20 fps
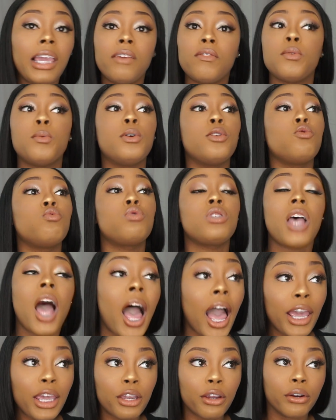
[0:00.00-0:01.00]
even when you're
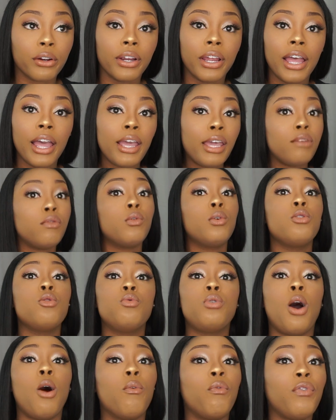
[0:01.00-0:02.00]
tired, even when you
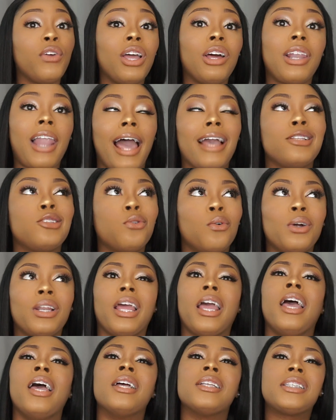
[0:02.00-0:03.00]
don't feel like doing it.